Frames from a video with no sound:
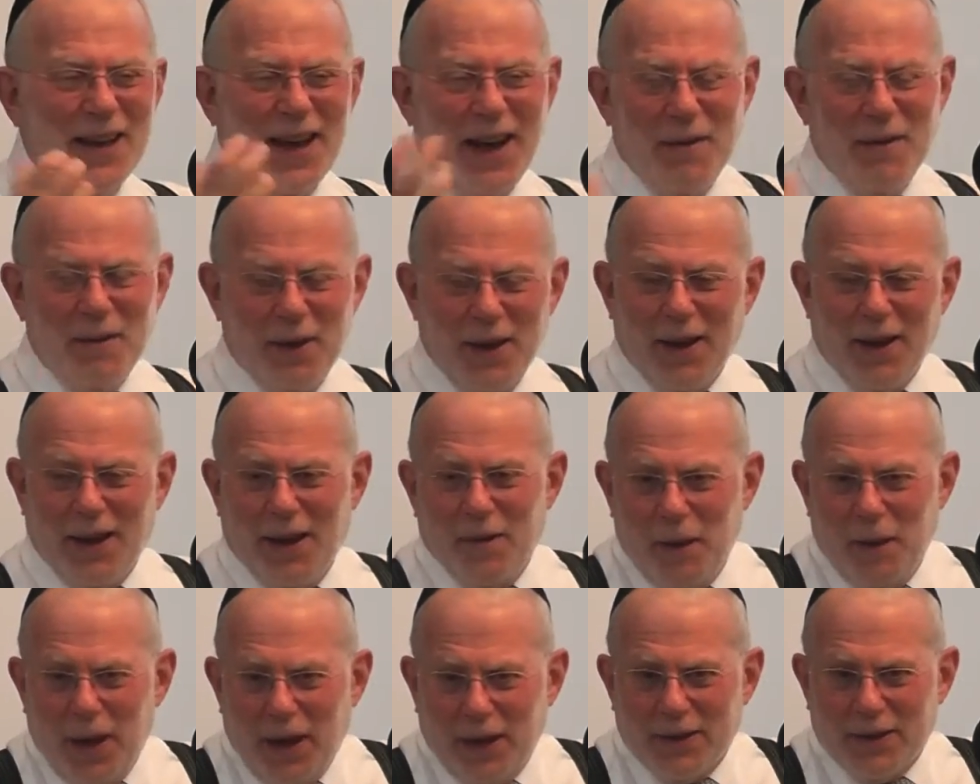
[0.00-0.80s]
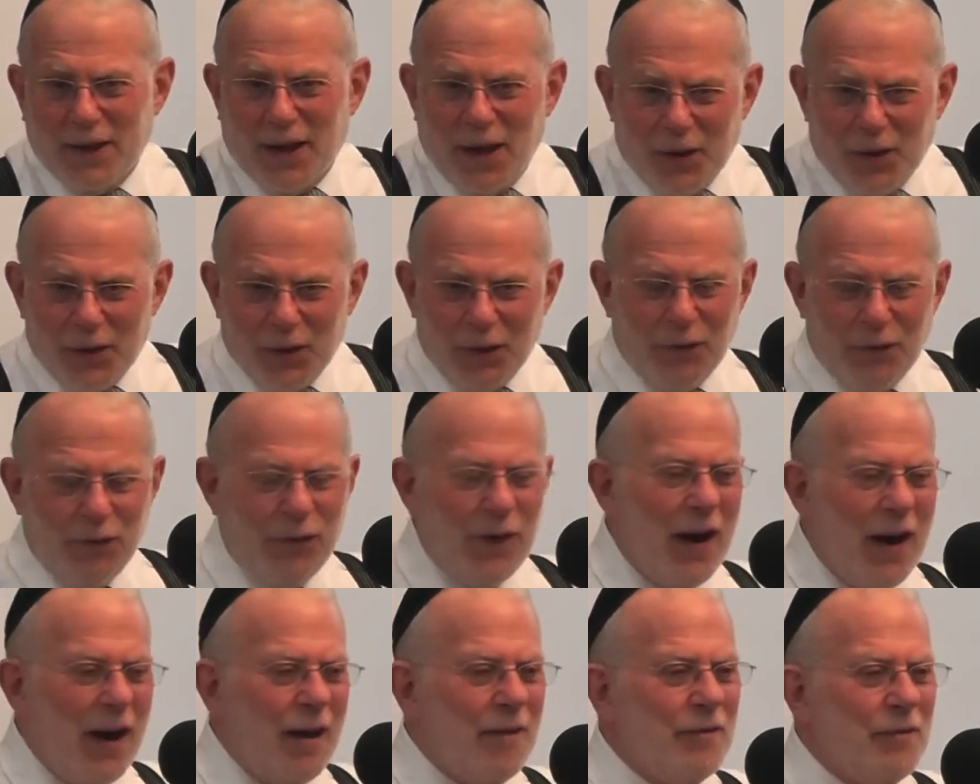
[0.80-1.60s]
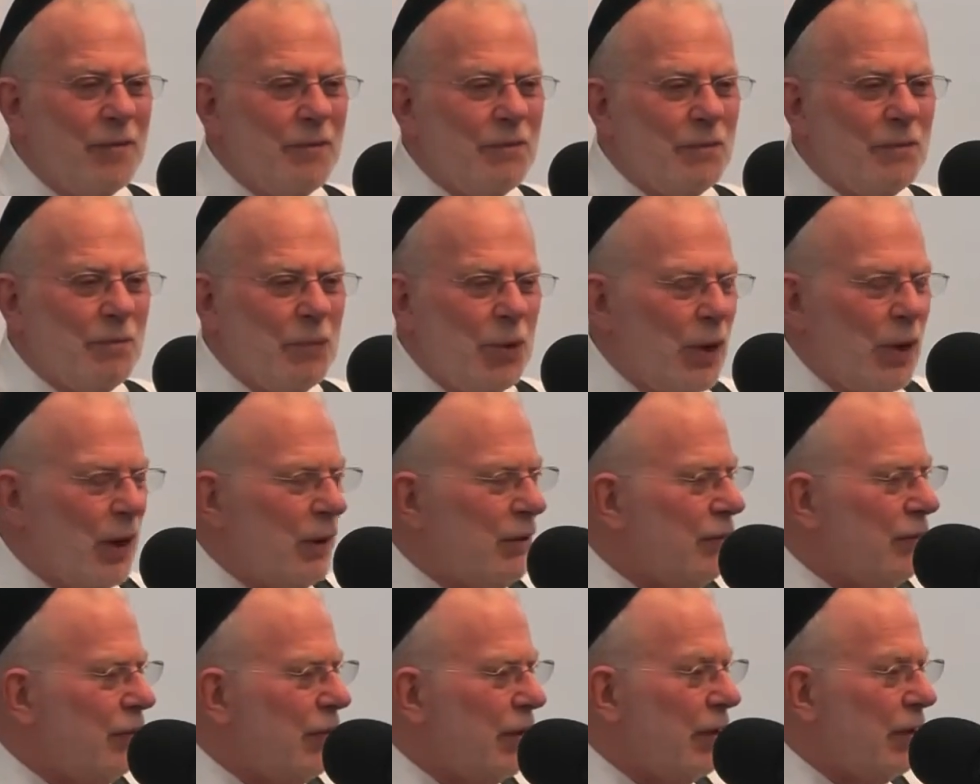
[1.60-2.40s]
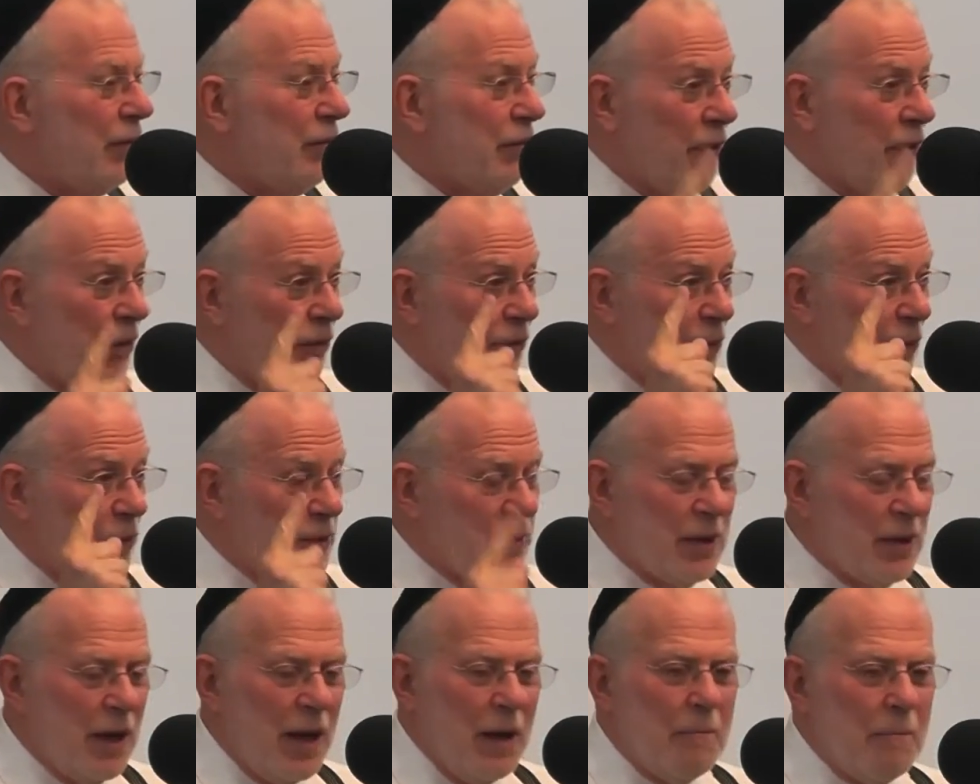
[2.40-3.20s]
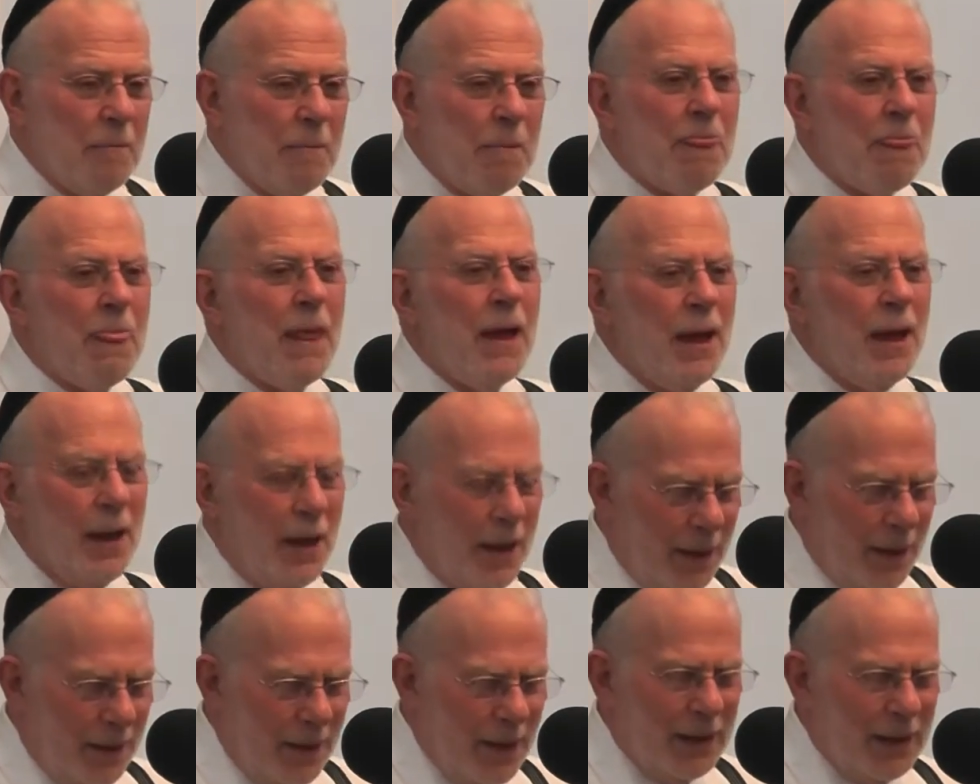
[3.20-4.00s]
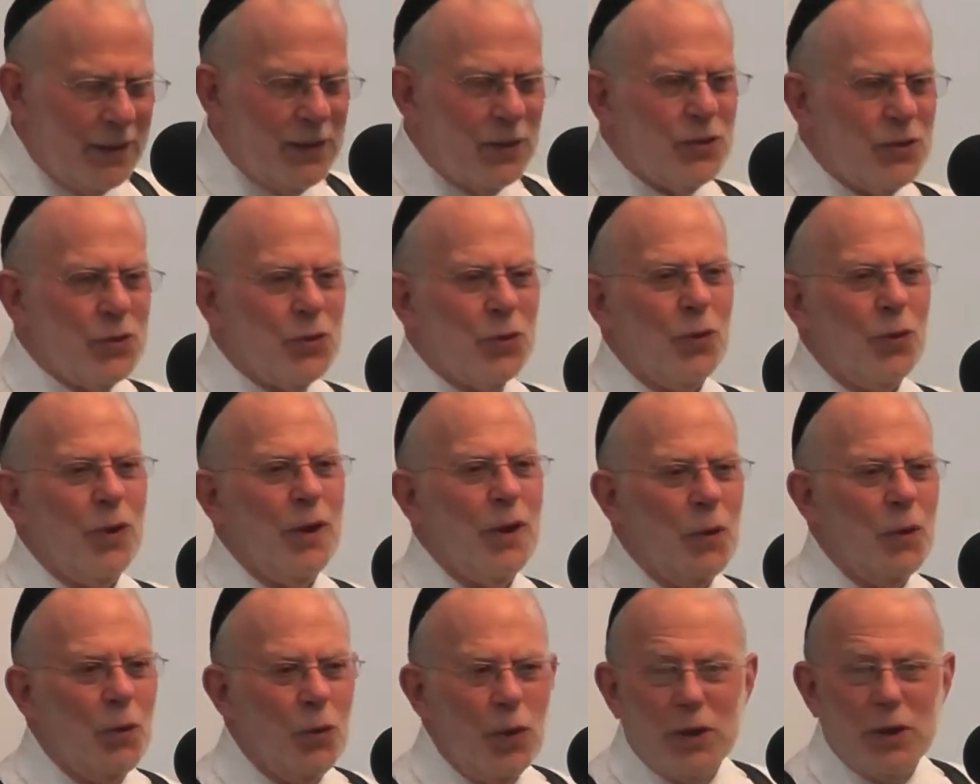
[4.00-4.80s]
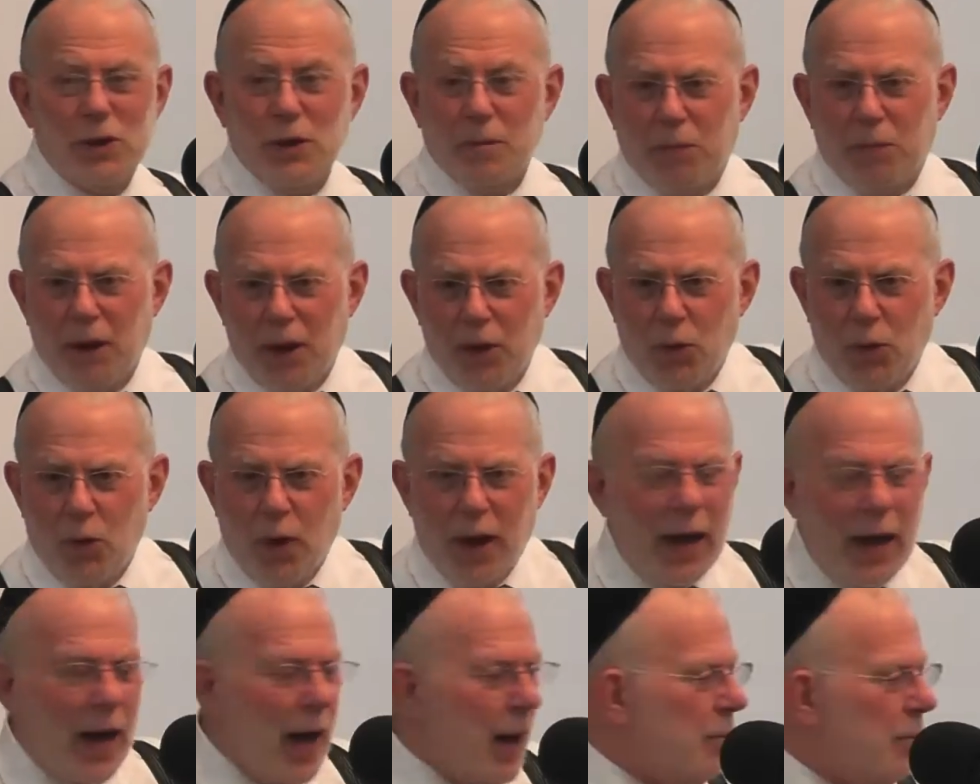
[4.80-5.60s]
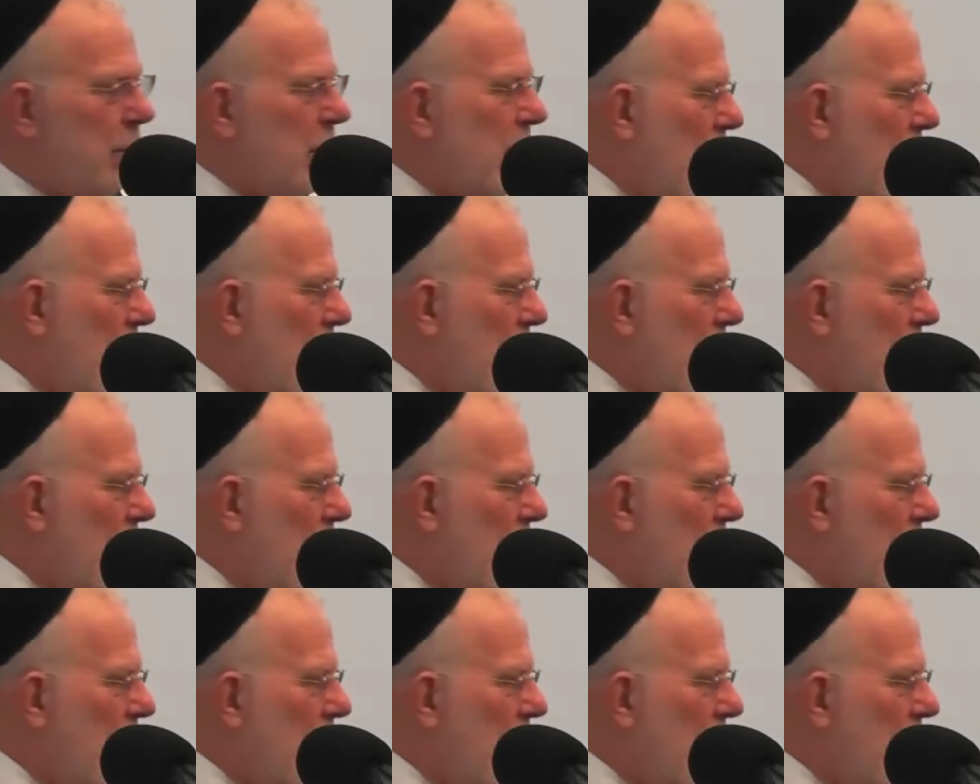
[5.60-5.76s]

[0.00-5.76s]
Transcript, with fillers: I mean, amazing. 105 put on tefillin for the first time. That's a story, which, by the way, I'm